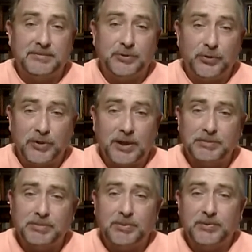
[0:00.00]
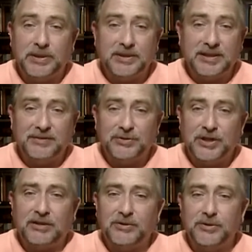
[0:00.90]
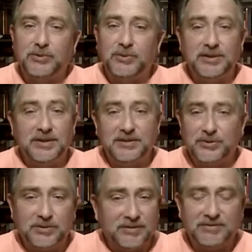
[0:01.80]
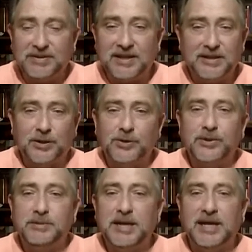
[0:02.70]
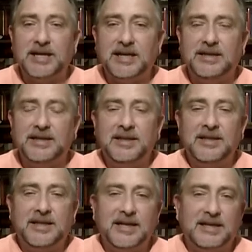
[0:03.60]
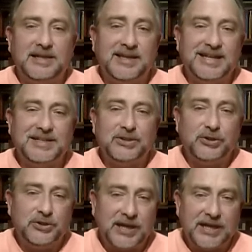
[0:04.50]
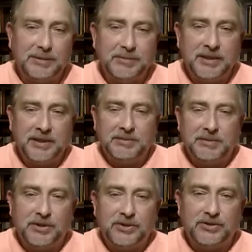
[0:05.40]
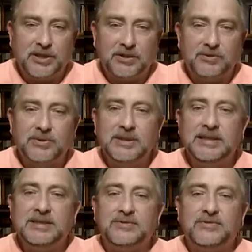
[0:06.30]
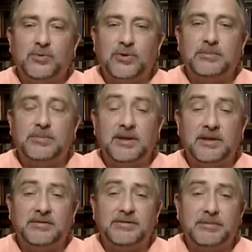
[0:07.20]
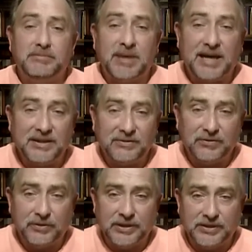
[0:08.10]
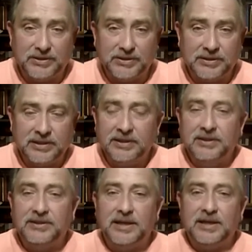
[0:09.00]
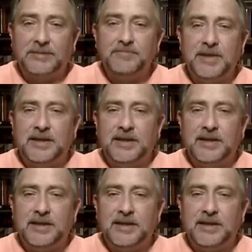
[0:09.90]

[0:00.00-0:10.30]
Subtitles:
grew up, when we left childhood, we sort of left that coloring behind. And that's a shame, because coloring is a form of mindfulness. Okay?